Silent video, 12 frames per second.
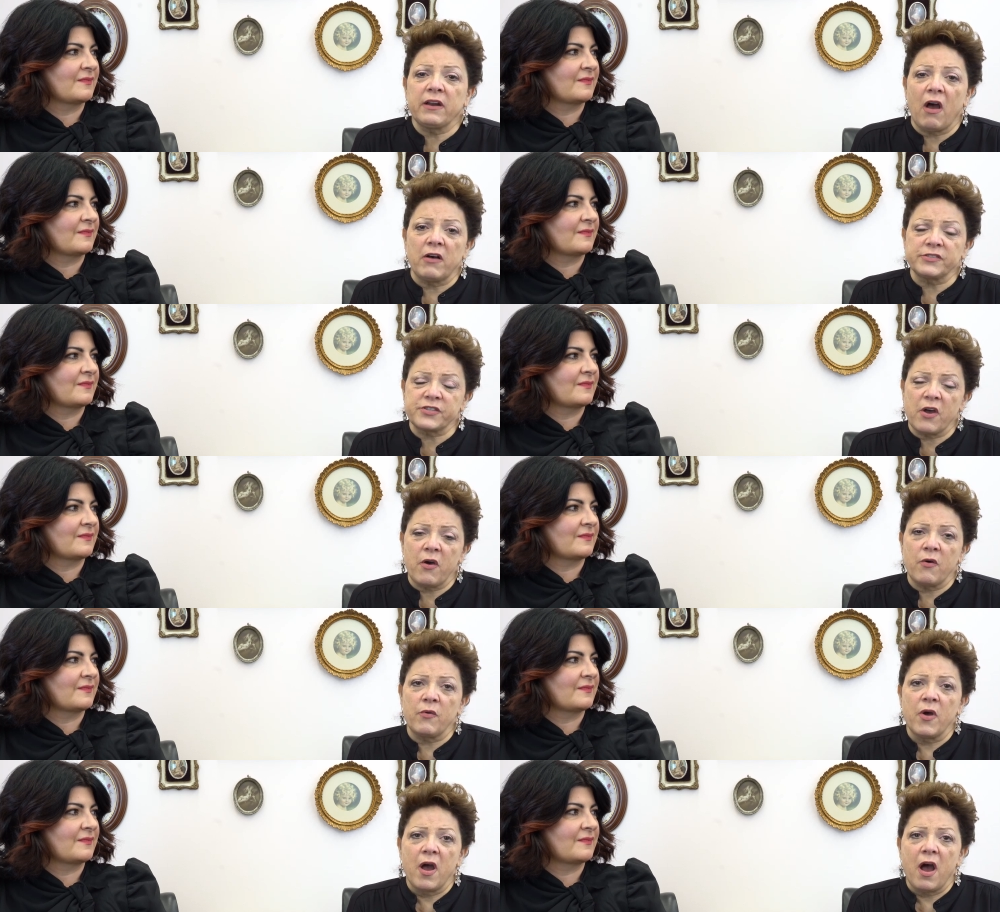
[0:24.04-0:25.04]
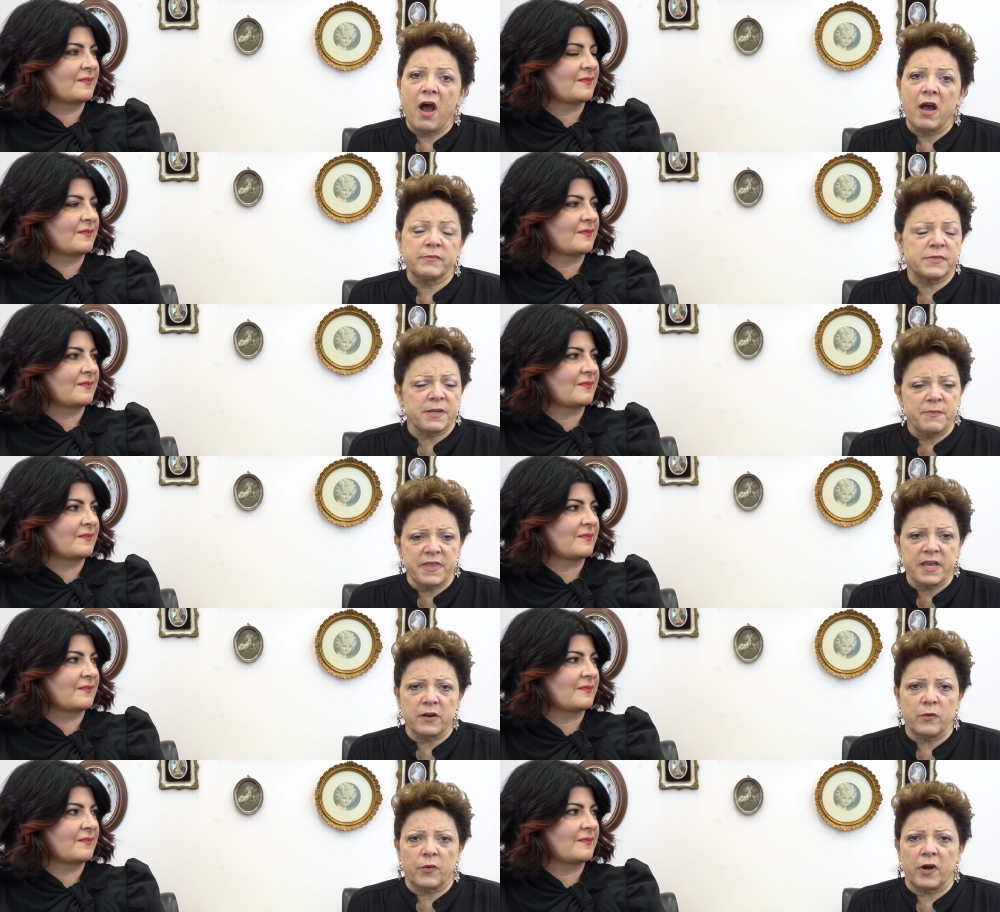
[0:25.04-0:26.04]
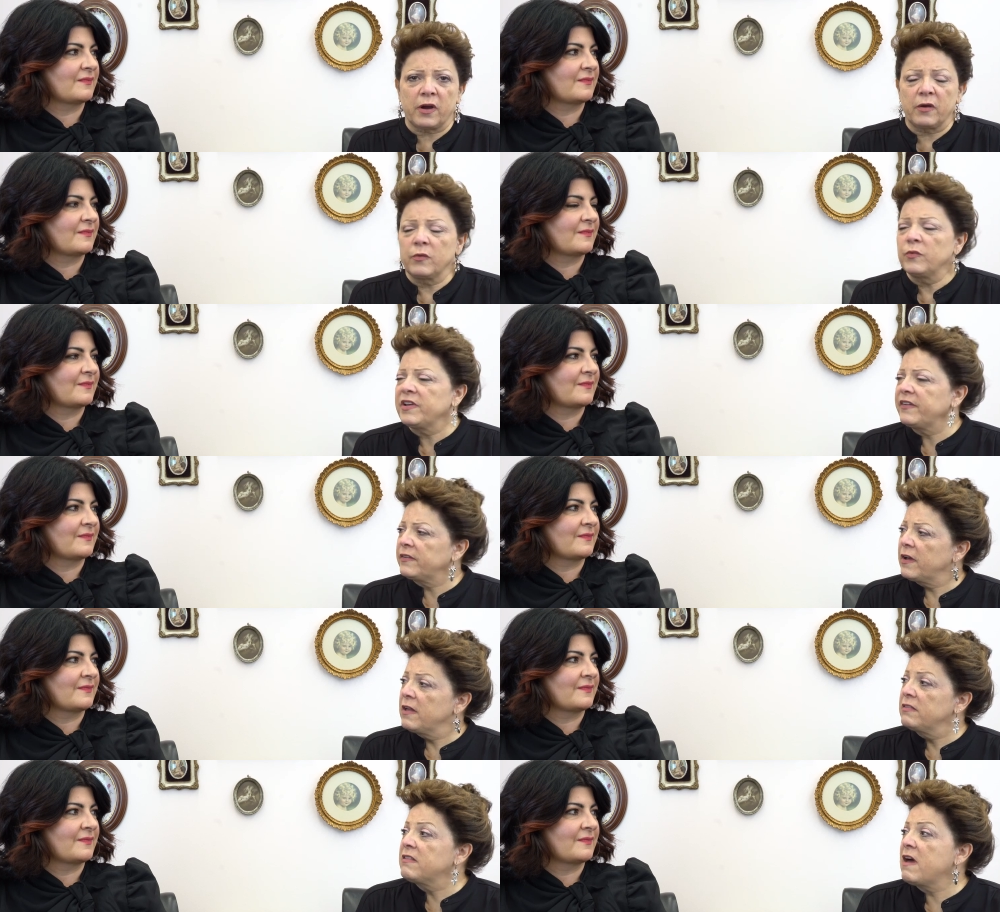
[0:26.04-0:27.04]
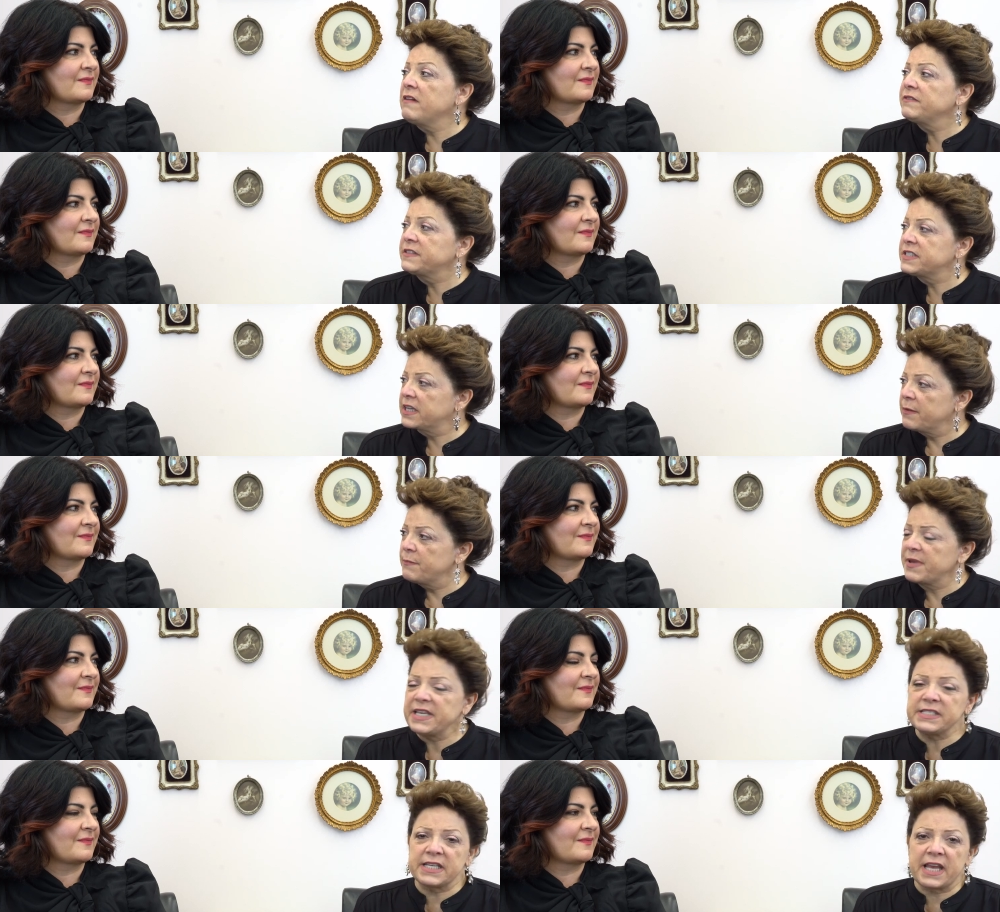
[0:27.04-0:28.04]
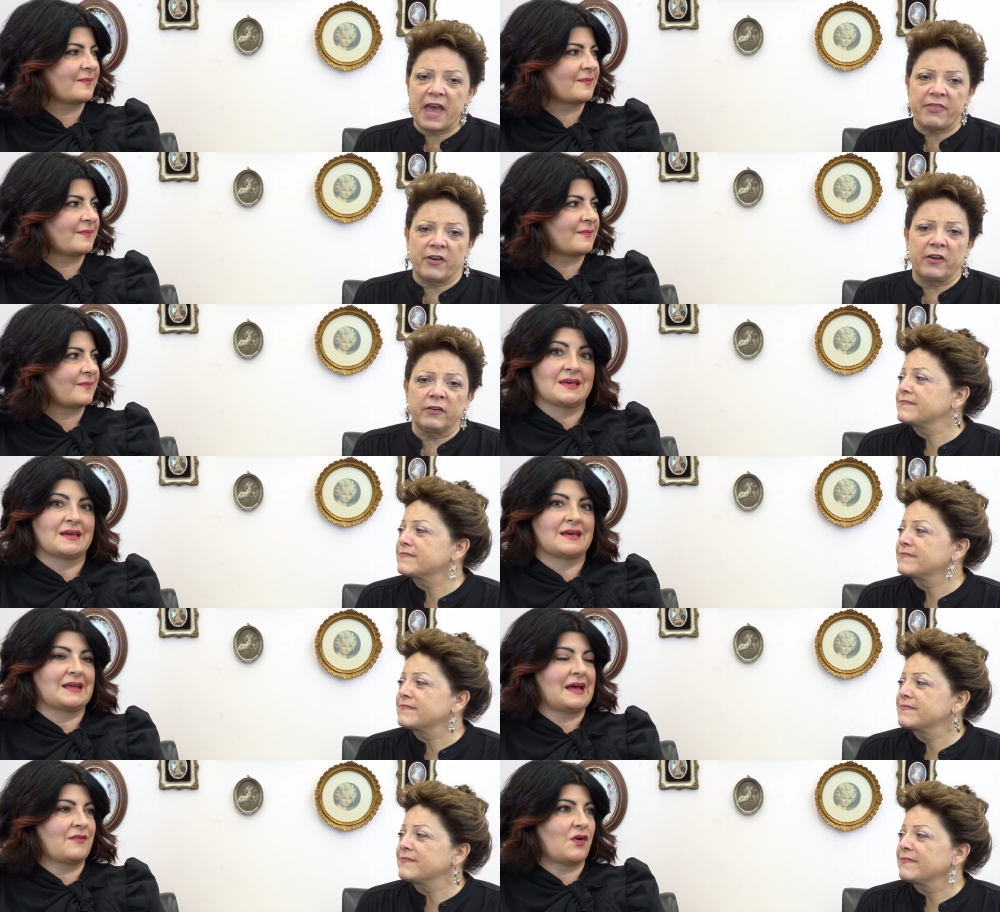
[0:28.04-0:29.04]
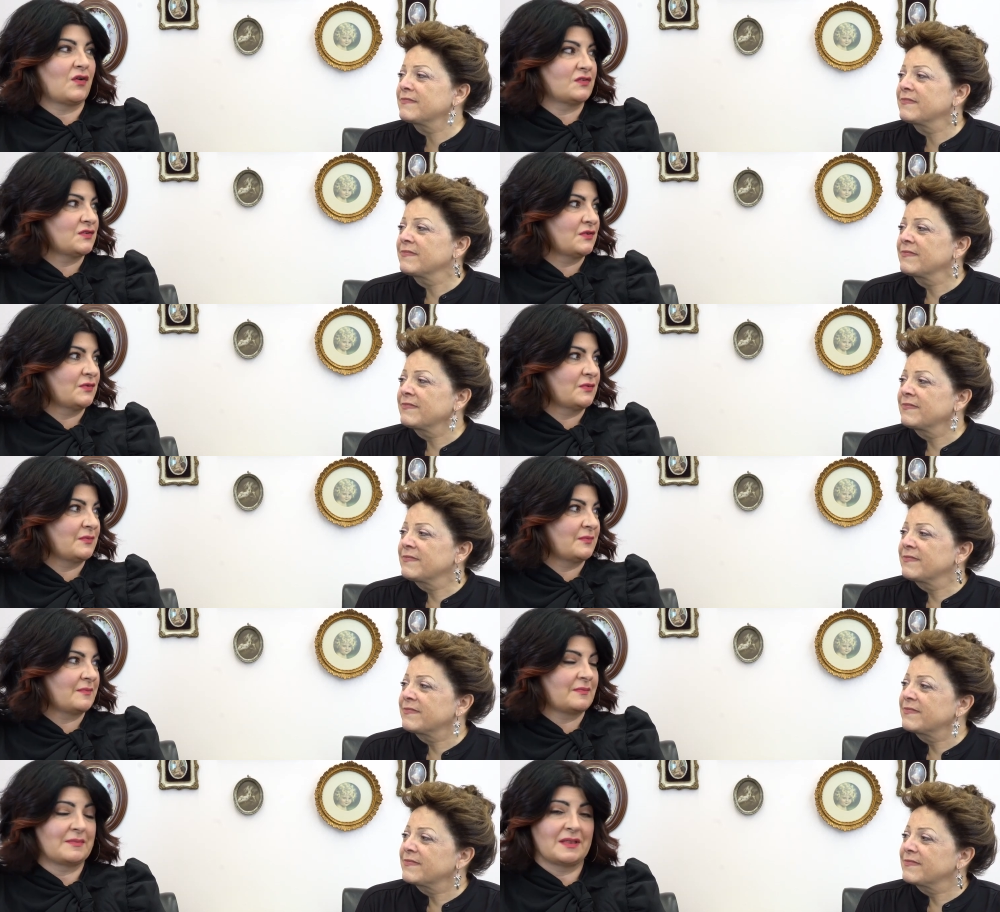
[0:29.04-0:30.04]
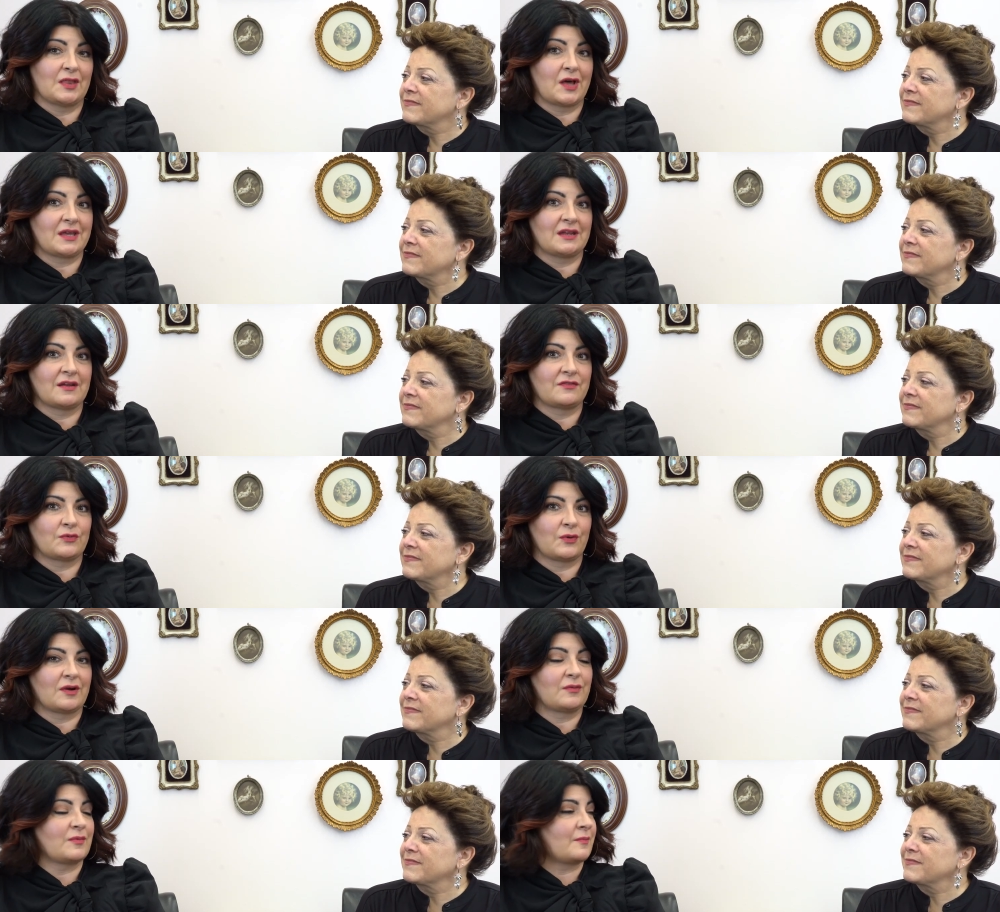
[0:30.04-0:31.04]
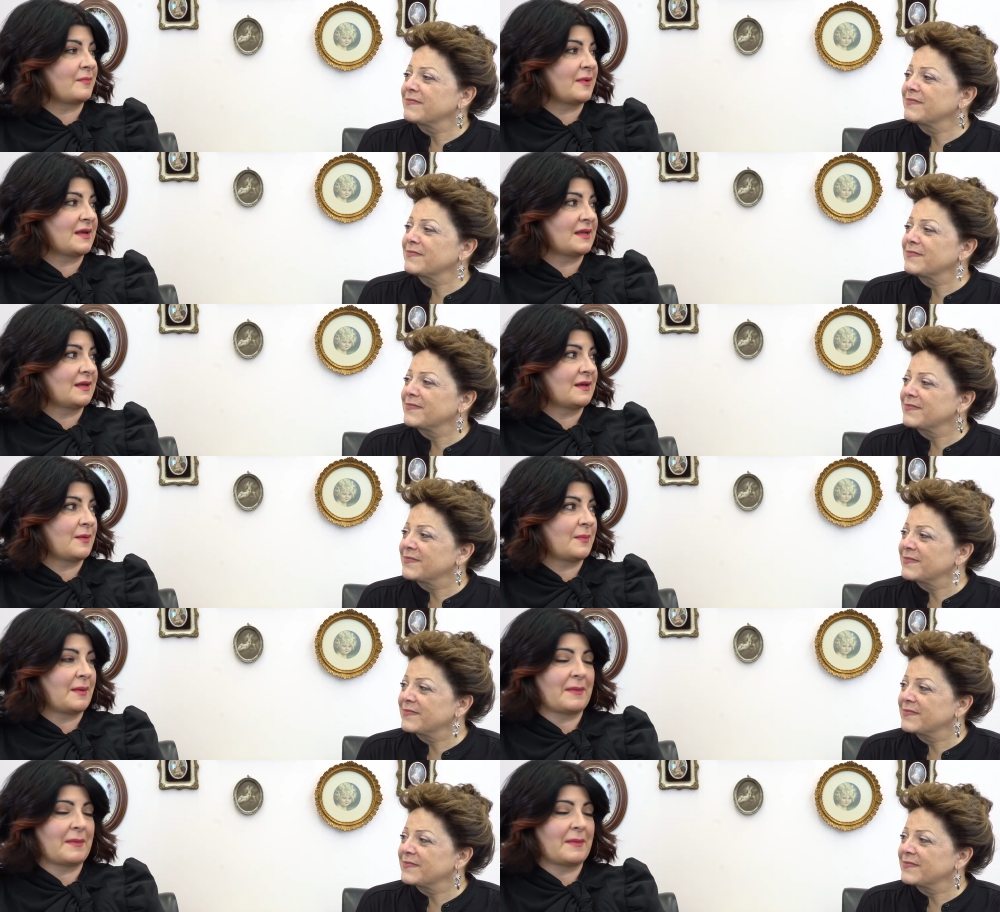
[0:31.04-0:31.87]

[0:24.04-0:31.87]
Speaker 1: and also um, some theater work. We love to compete together. I've also
Speaker 2: been lucky enough to work by my